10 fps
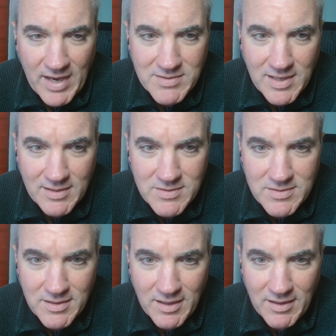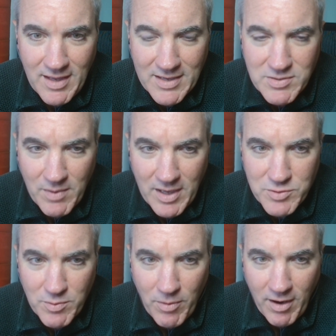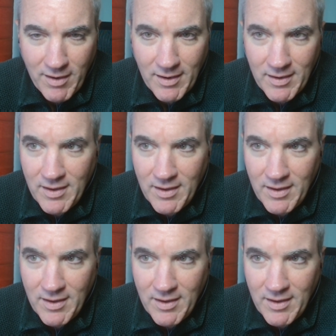assets in the asset management market.